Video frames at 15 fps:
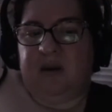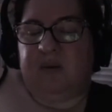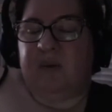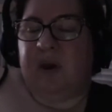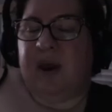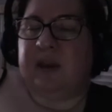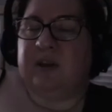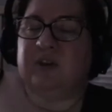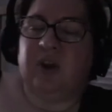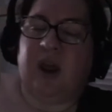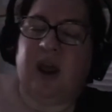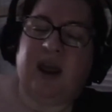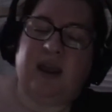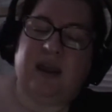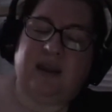I
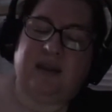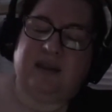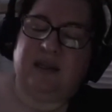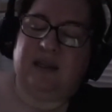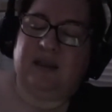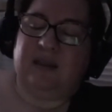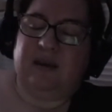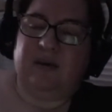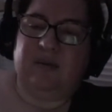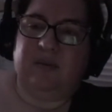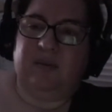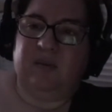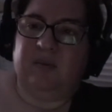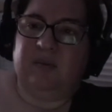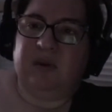try to get
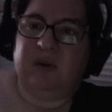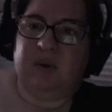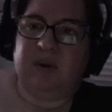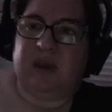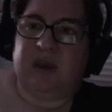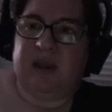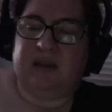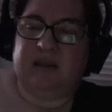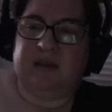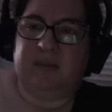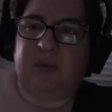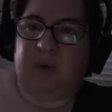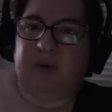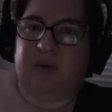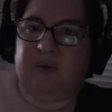them, we're getting
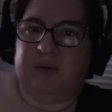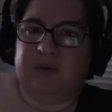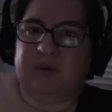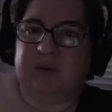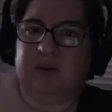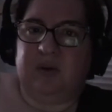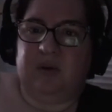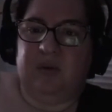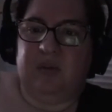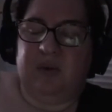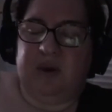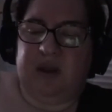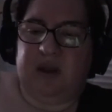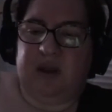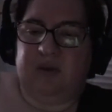support through Zoom, we're
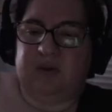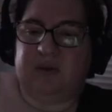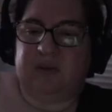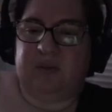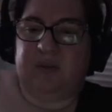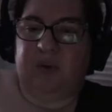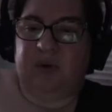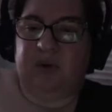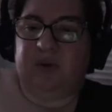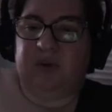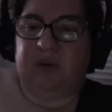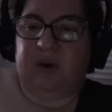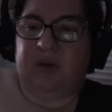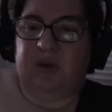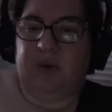getting through support through
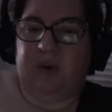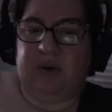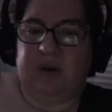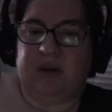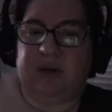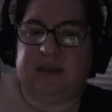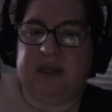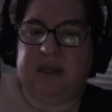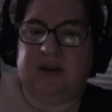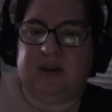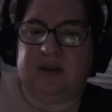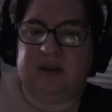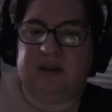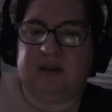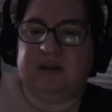other
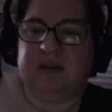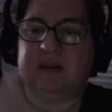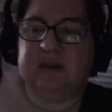organizations,